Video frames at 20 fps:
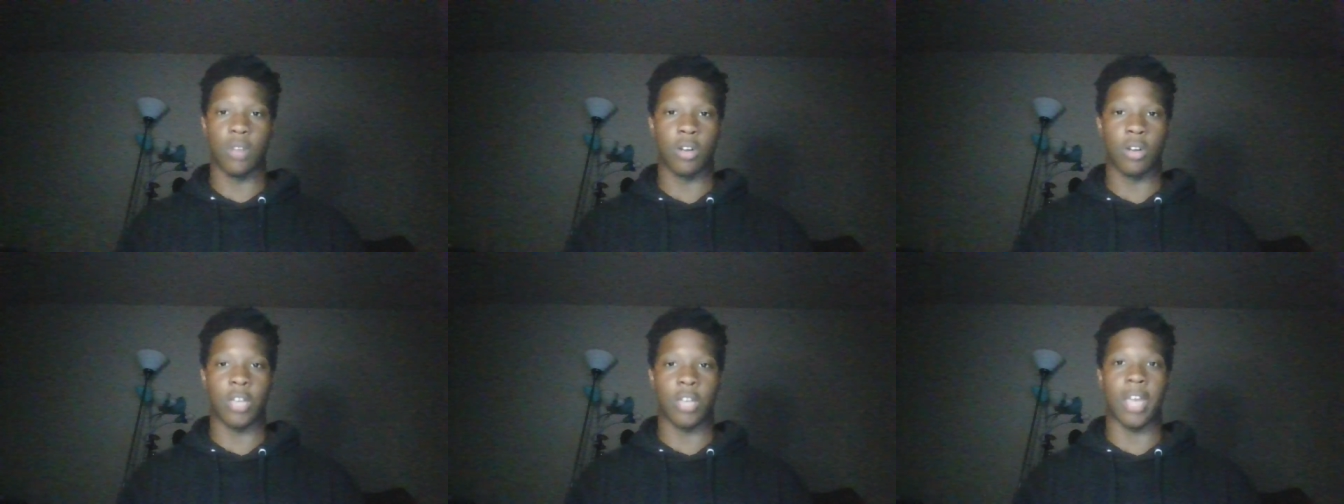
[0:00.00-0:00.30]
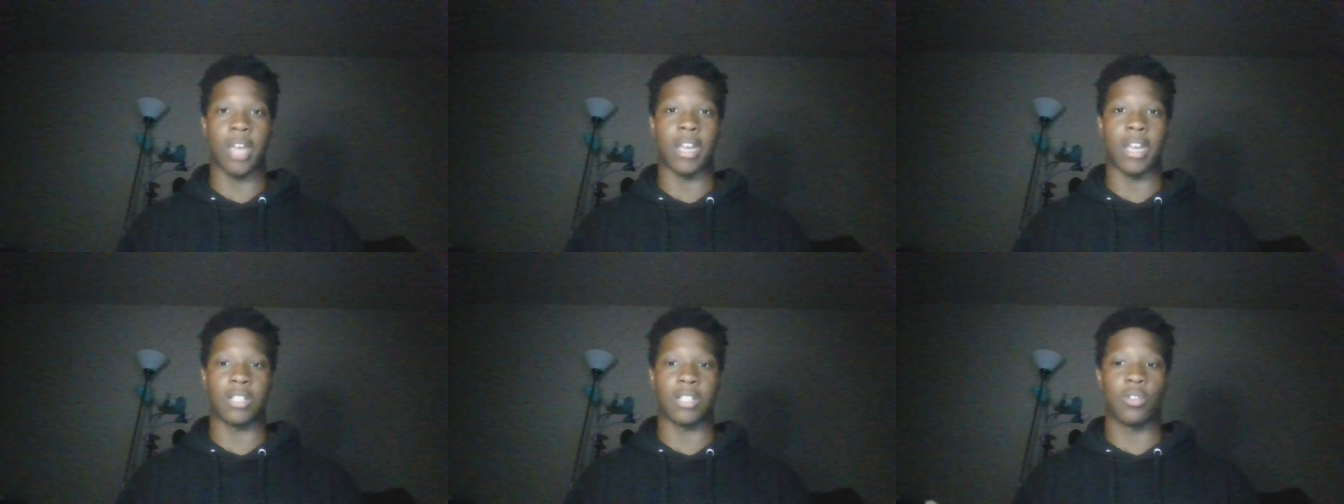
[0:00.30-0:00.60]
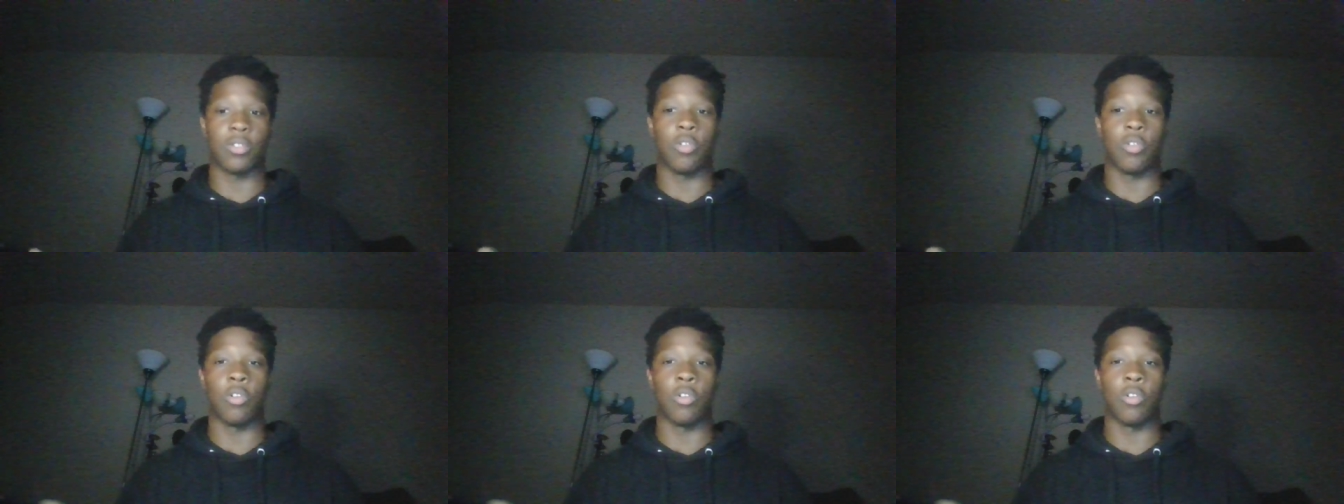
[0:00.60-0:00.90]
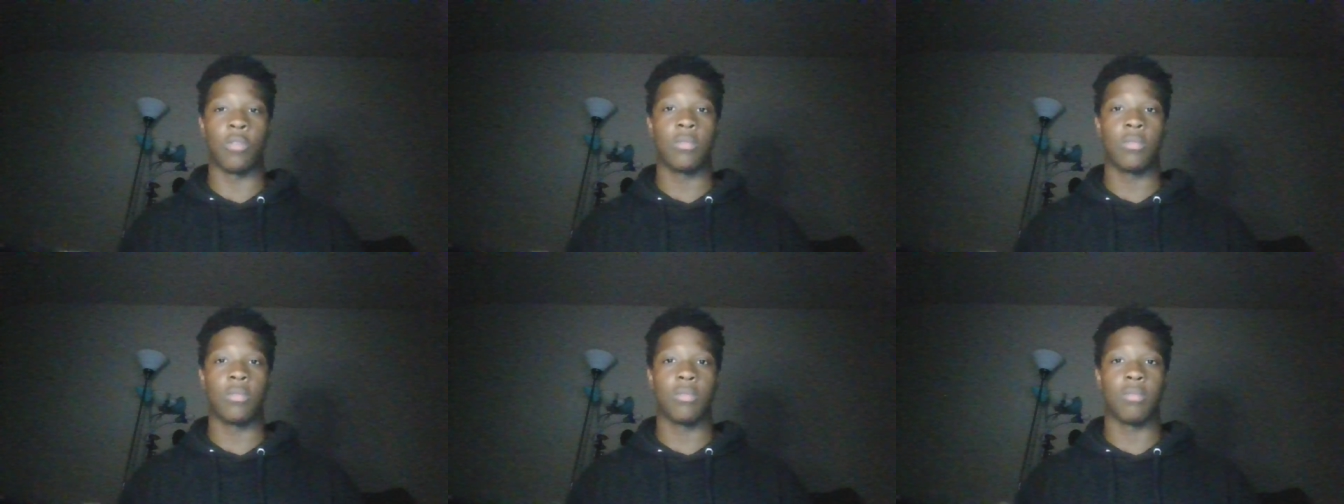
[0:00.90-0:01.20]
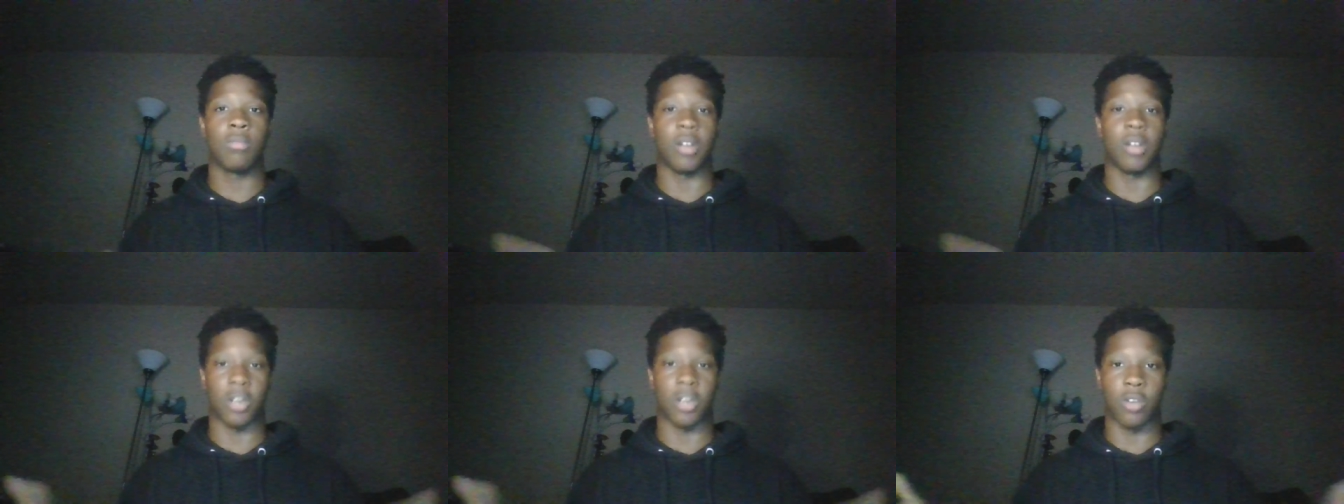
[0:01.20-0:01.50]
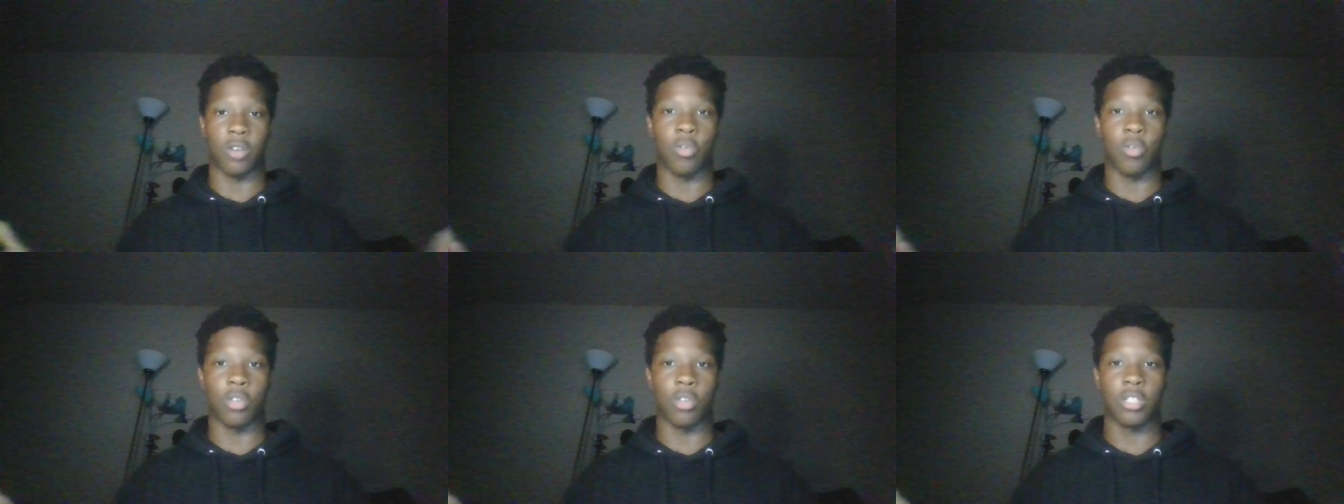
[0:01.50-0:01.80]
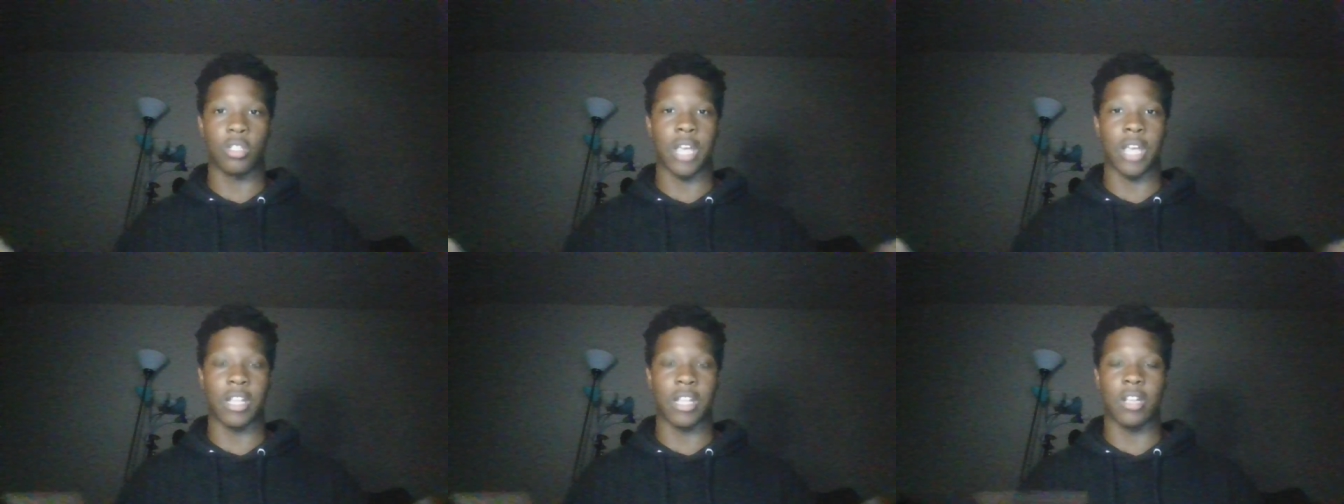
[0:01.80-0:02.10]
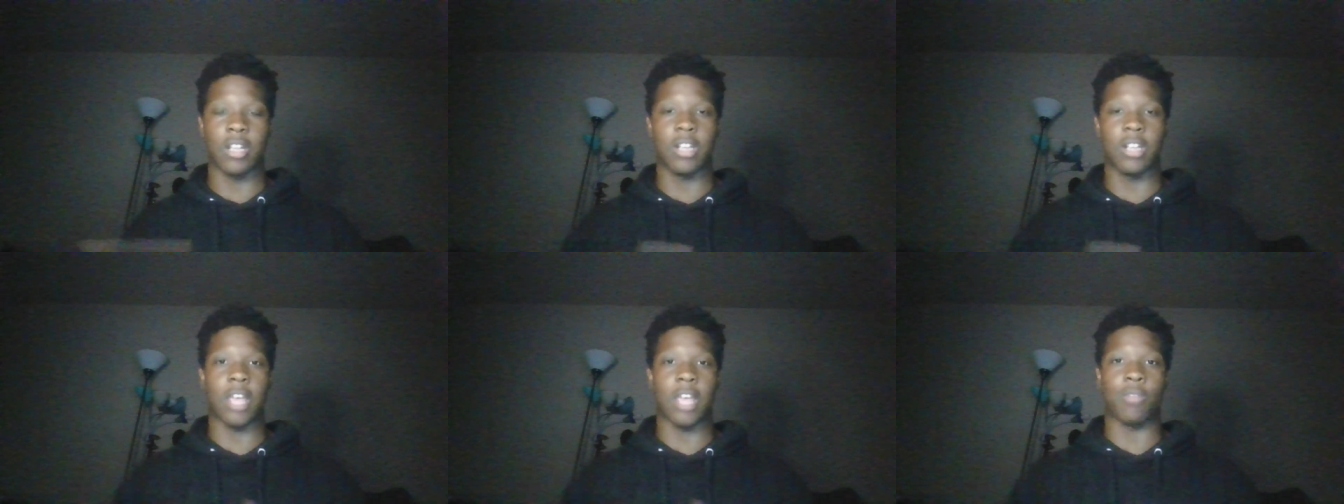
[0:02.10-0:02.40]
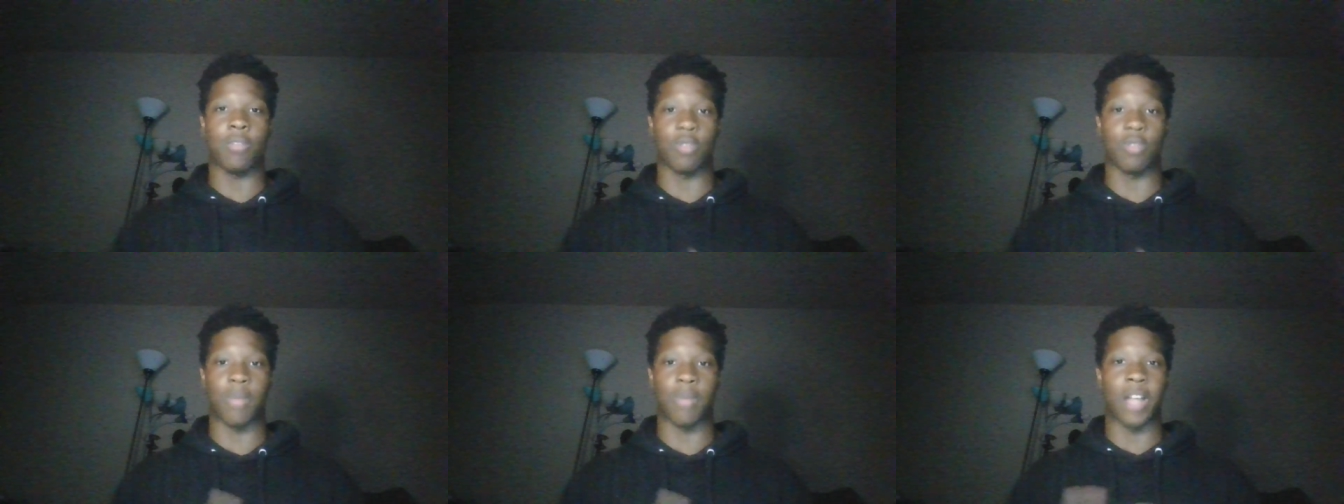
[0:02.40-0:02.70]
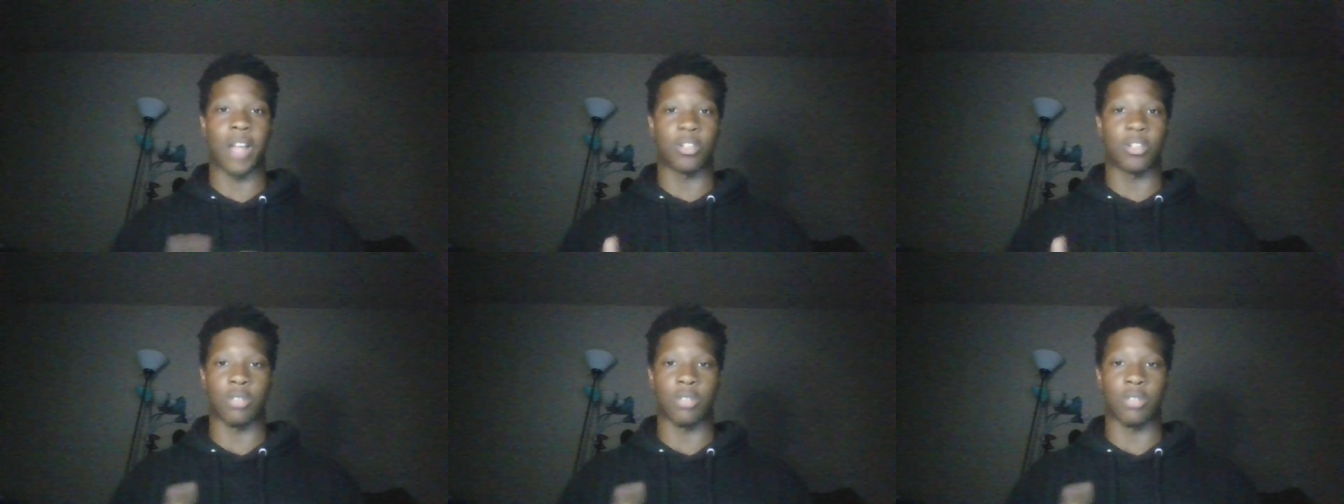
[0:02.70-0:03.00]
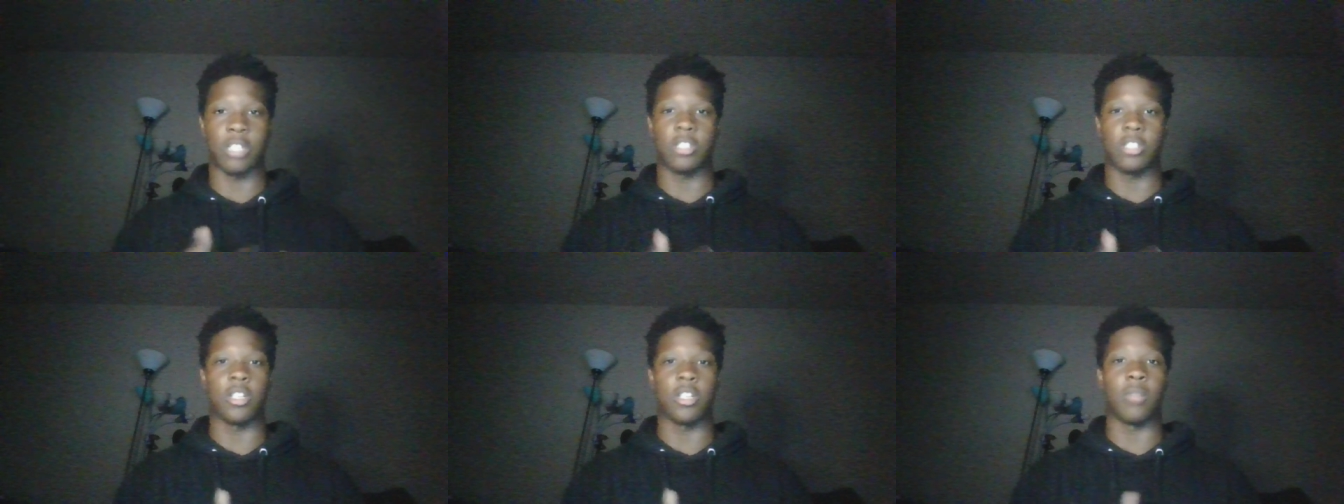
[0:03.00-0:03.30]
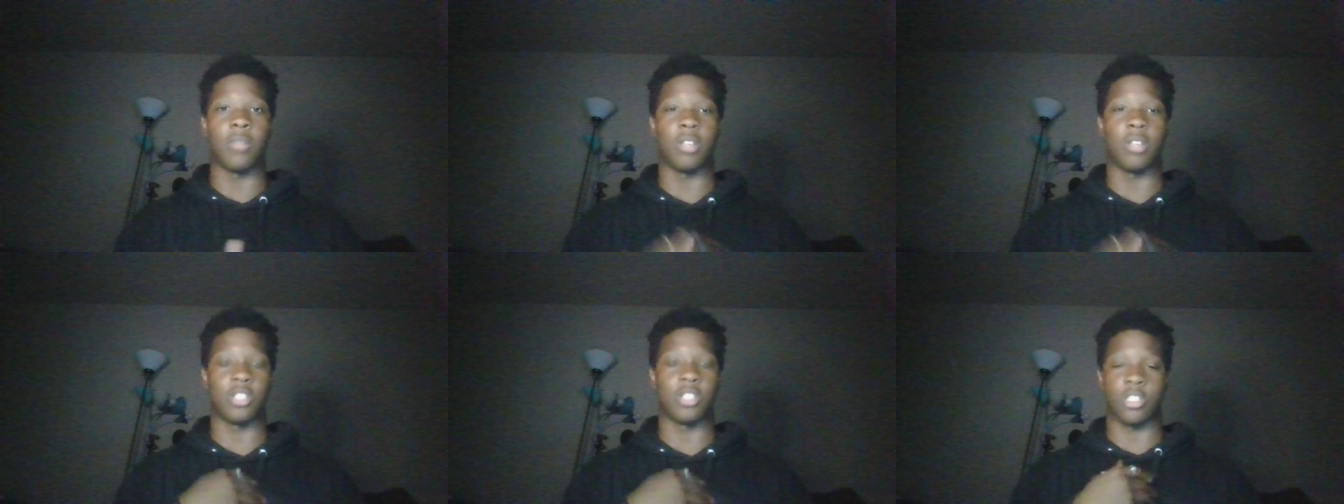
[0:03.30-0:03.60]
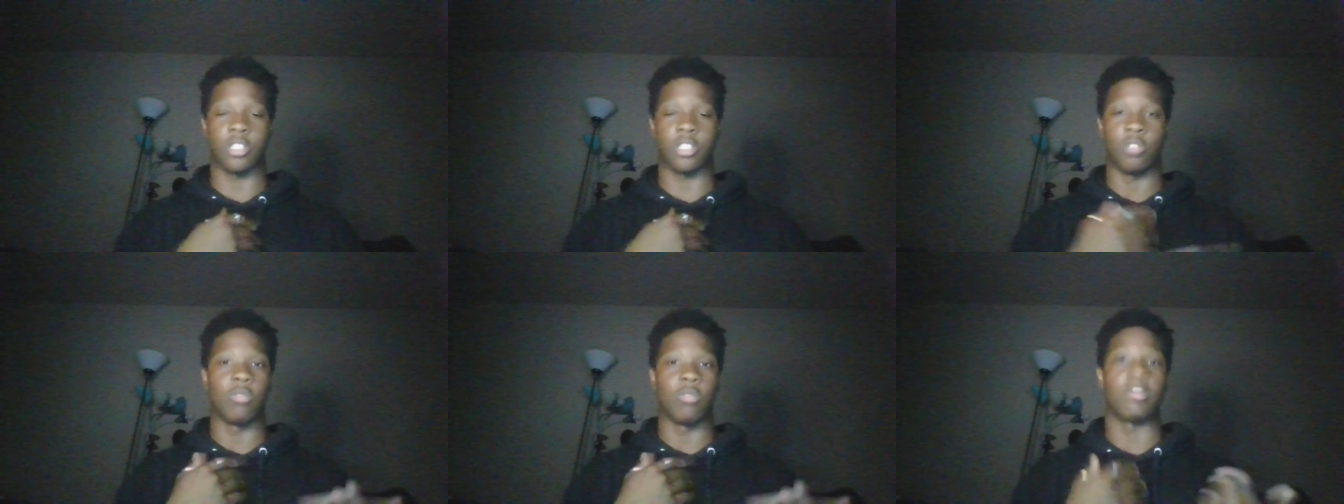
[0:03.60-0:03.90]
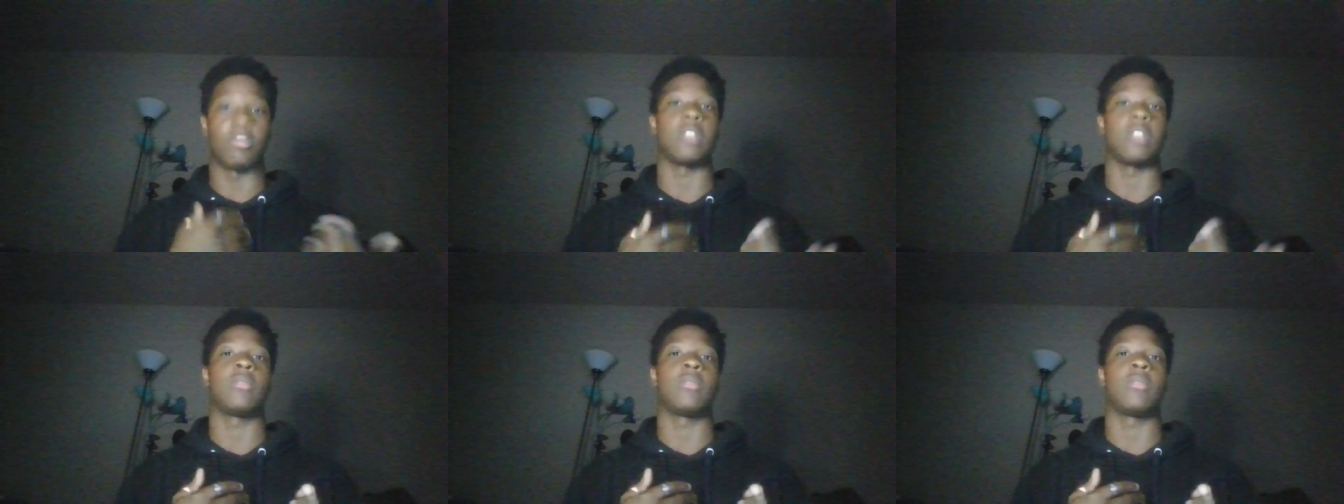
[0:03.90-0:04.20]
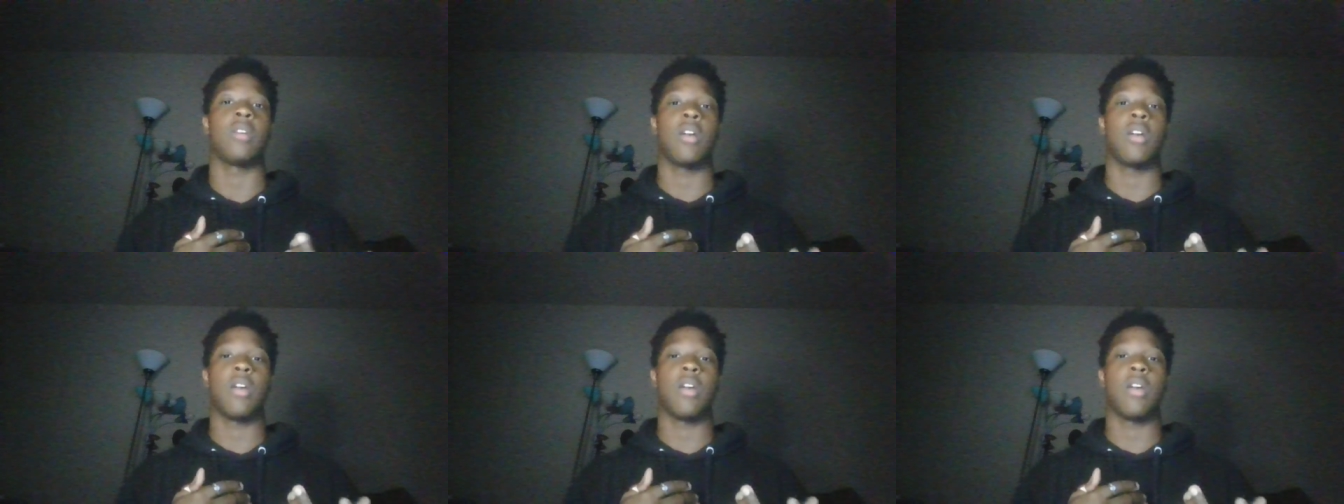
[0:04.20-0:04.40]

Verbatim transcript: Okay, that's cool. But of course, at the end of the day, we're back to relationship. It's just you and me.